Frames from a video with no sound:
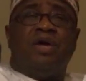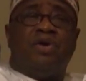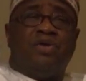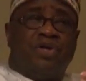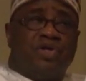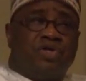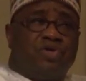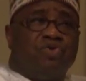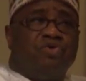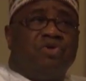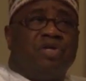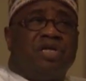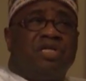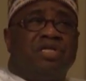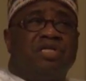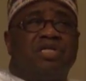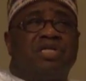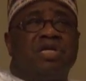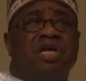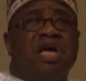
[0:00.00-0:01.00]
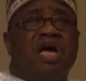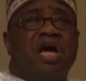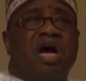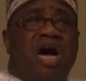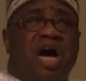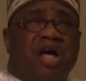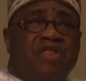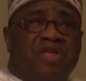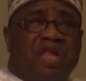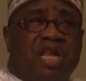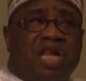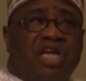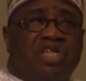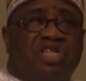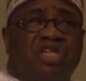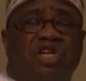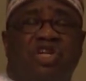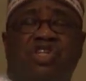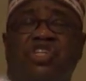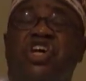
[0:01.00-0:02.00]
the students and the
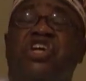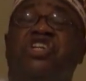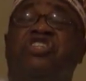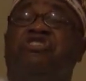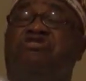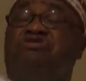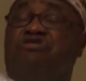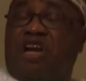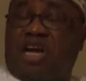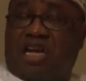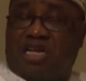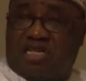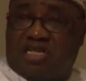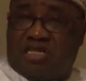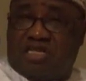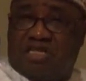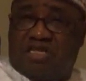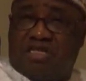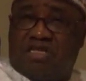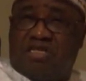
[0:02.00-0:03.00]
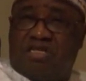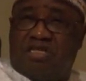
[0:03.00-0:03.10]
lecturers interact.